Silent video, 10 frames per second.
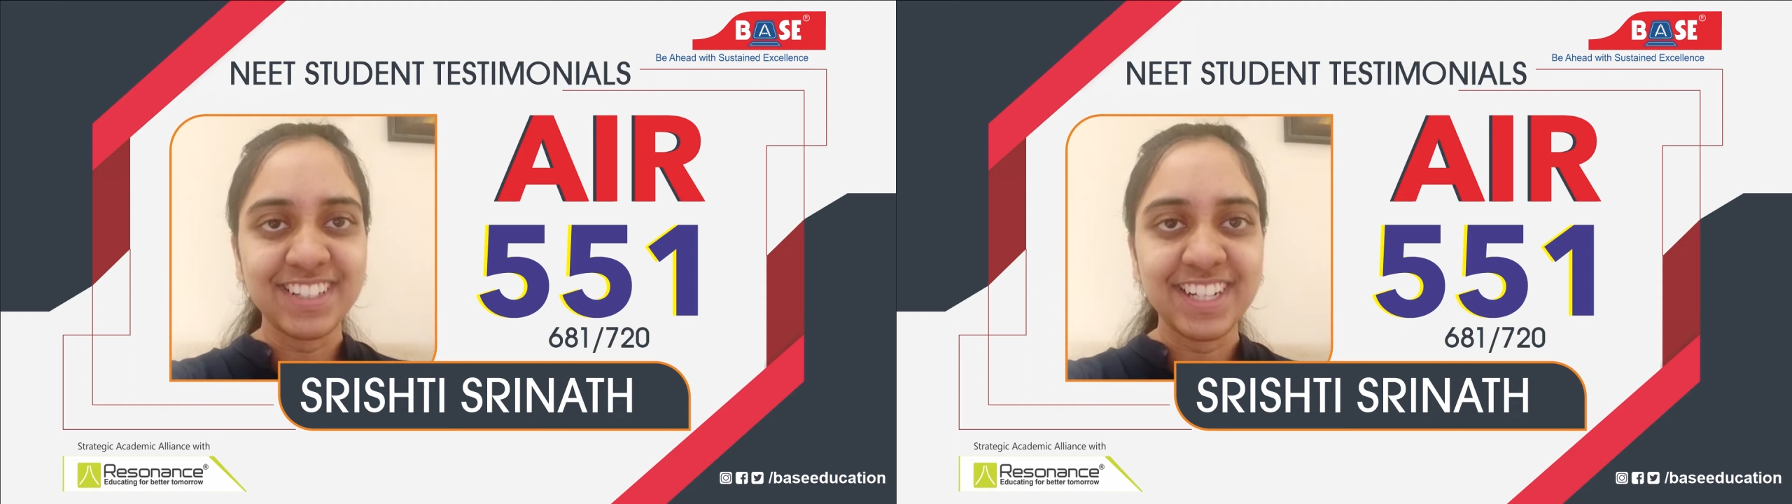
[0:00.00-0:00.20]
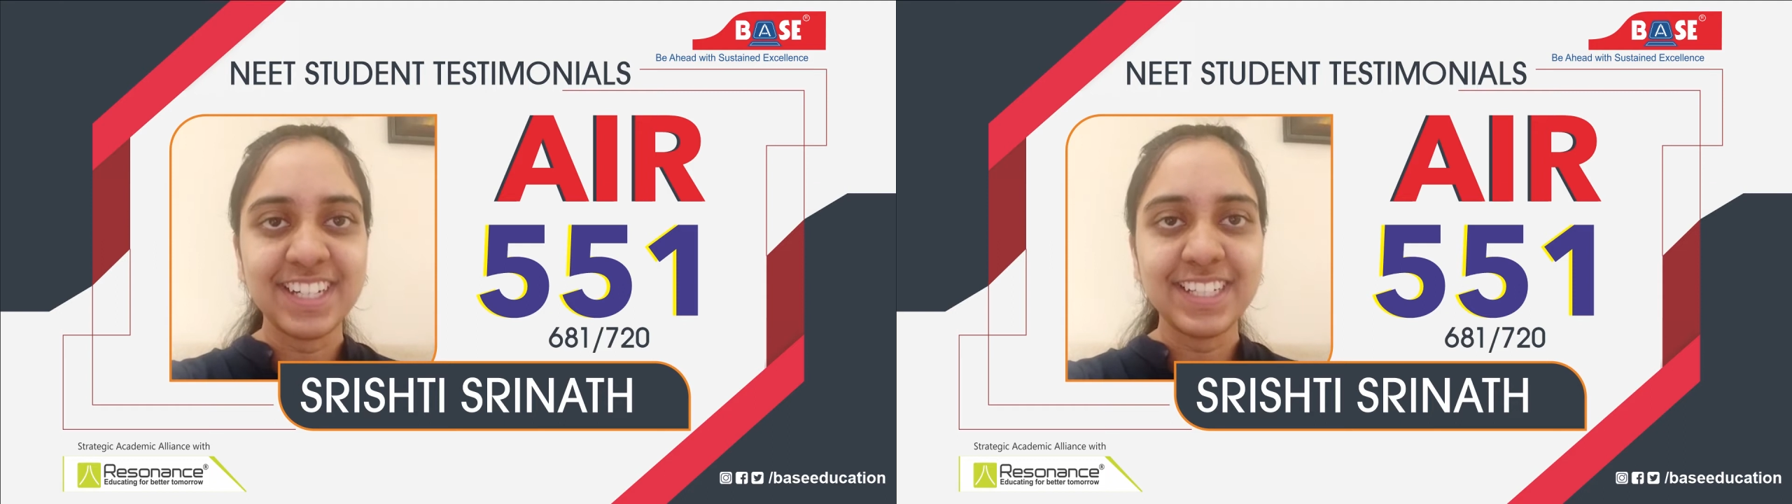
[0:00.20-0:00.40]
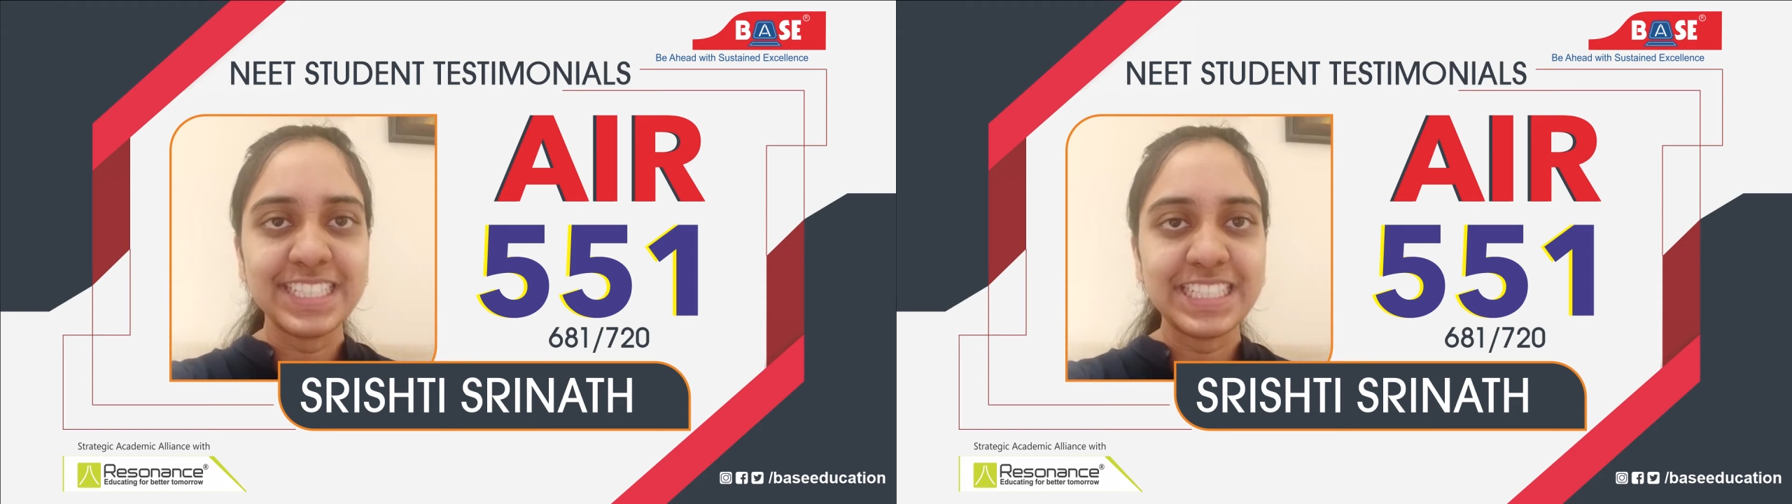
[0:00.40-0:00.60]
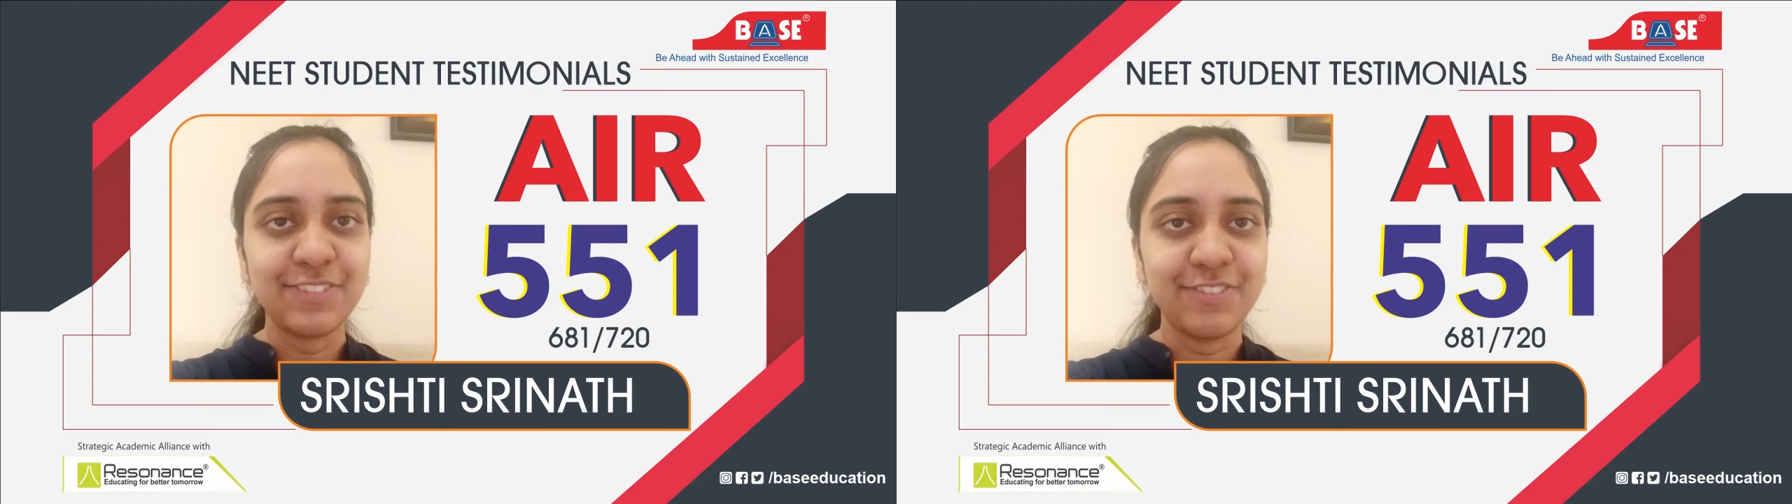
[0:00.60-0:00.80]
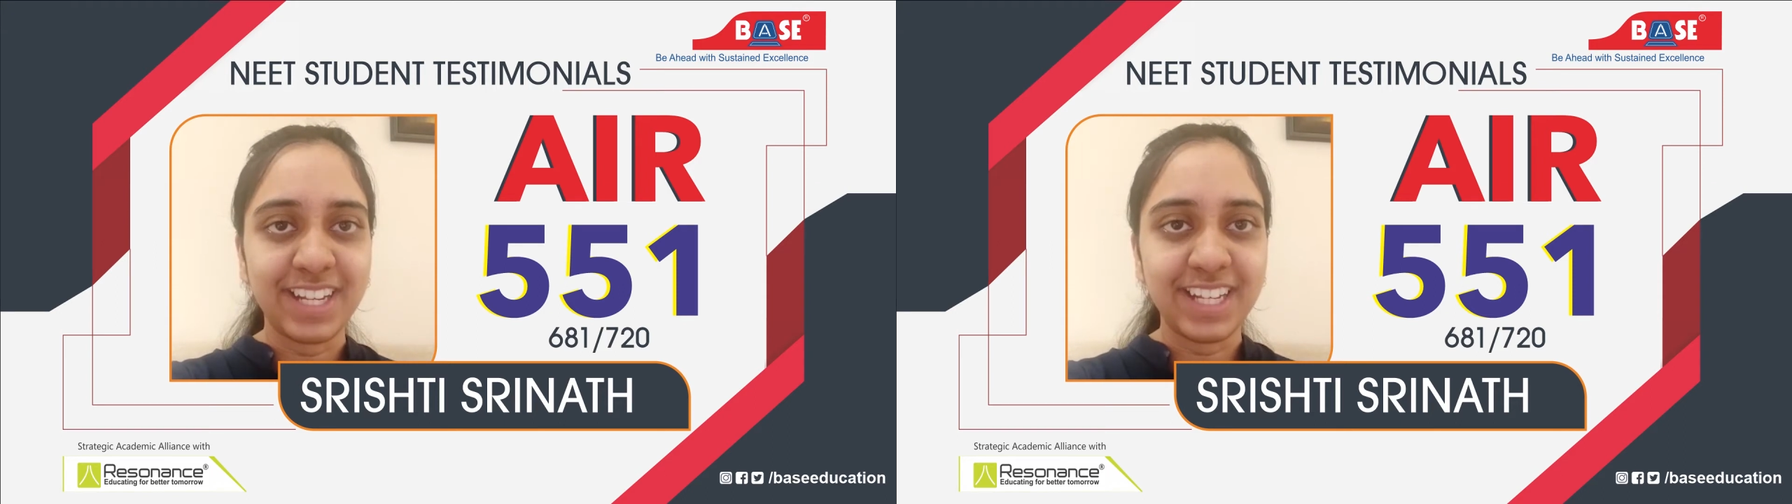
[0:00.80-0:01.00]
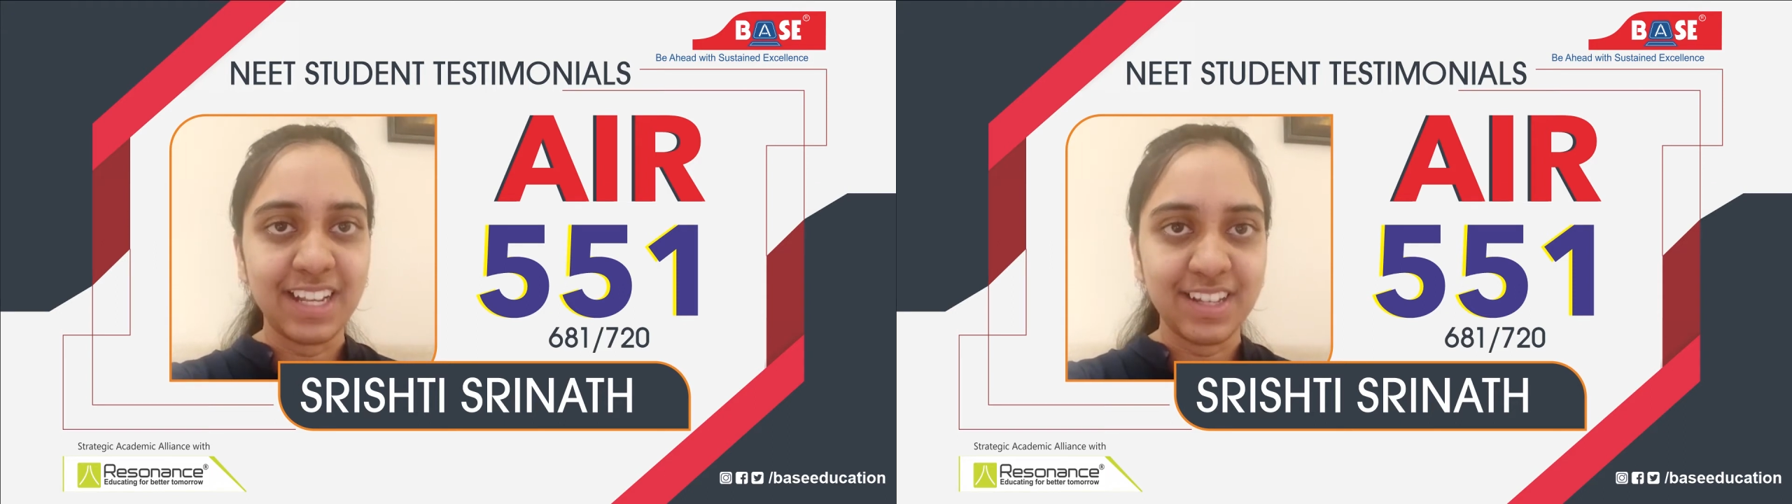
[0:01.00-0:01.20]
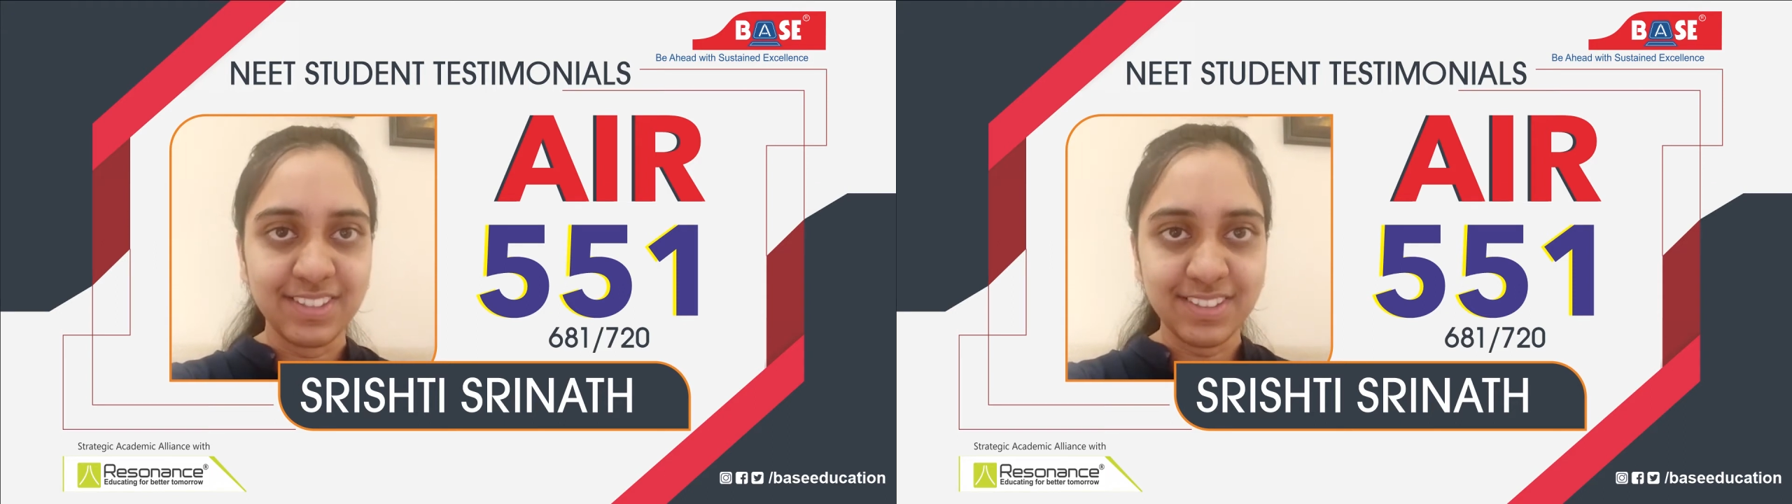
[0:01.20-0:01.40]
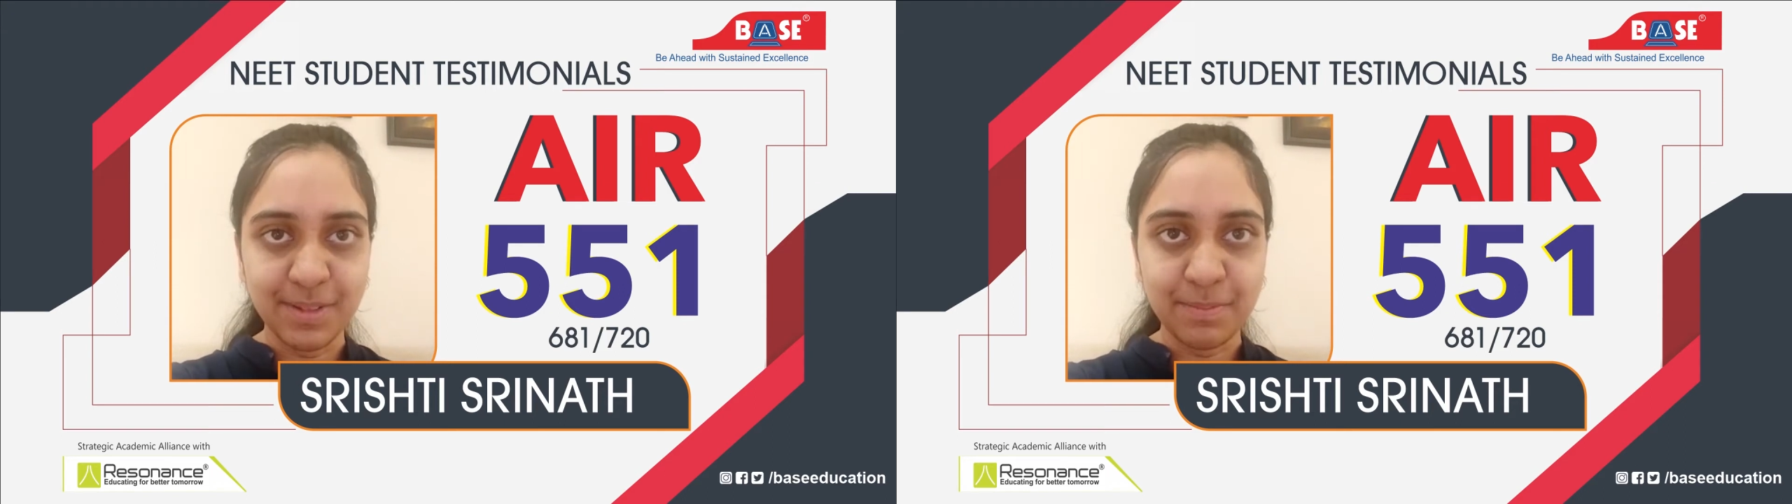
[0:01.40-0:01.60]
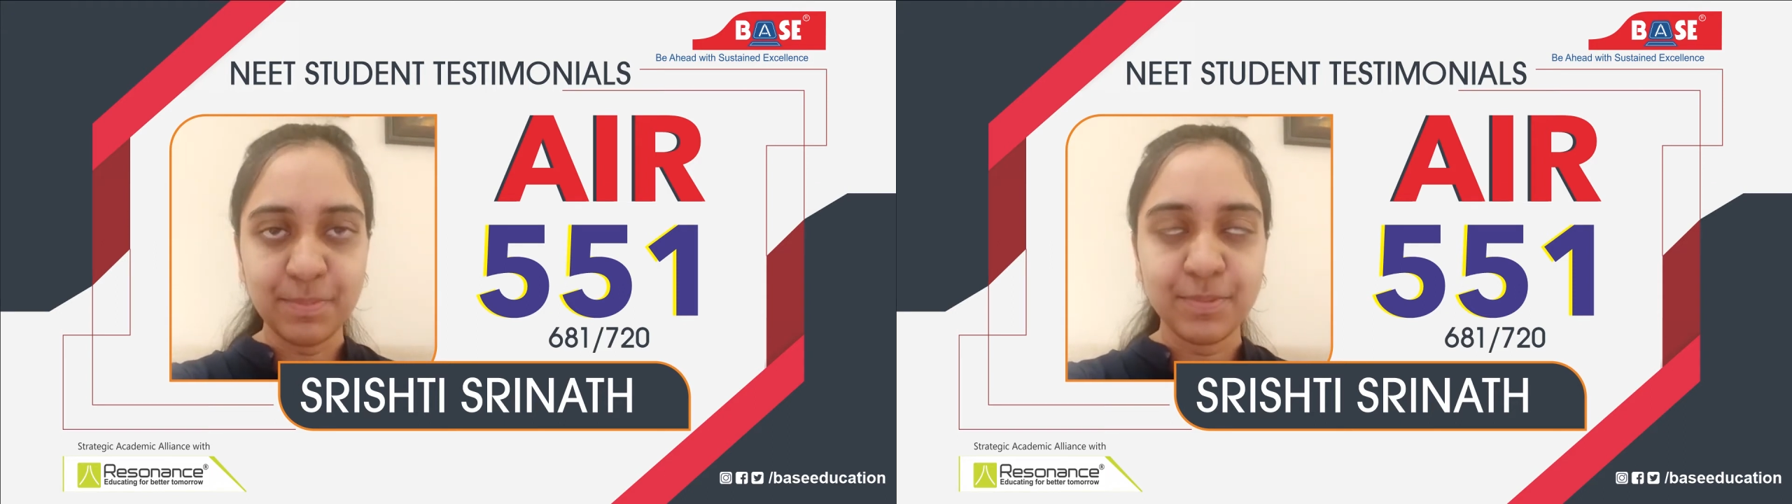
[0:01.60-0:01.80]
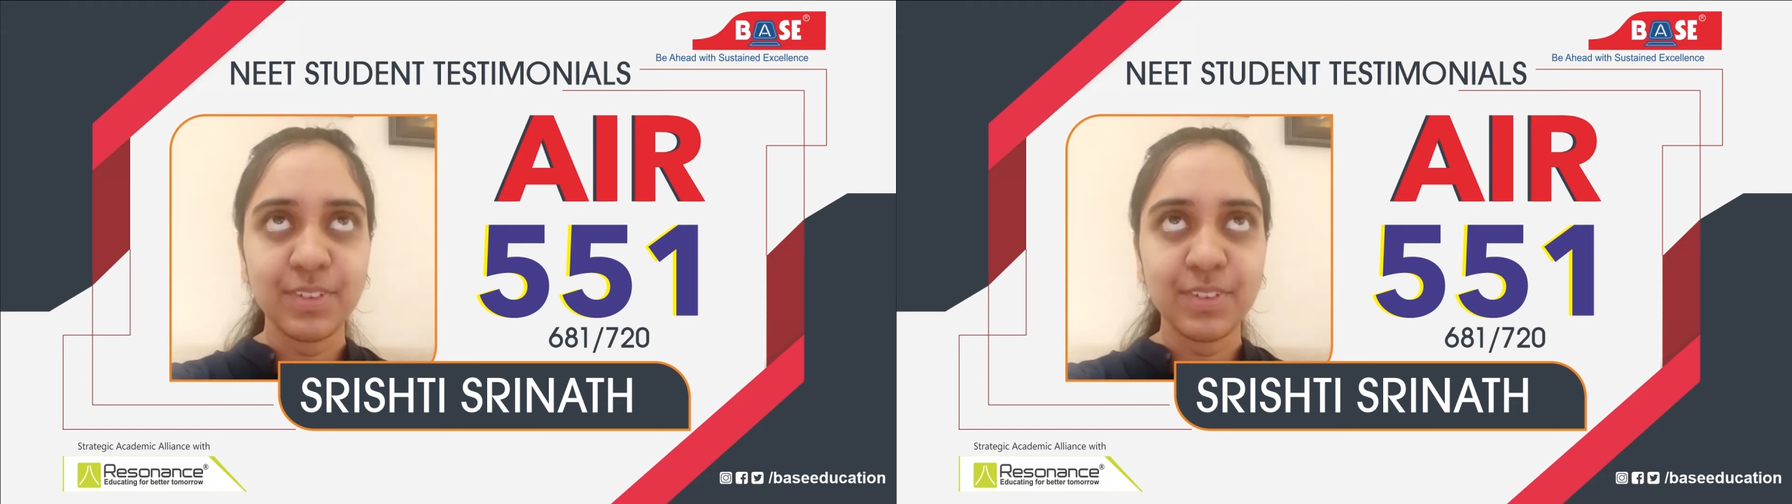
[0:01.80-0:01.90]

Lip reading: grade till the very last step.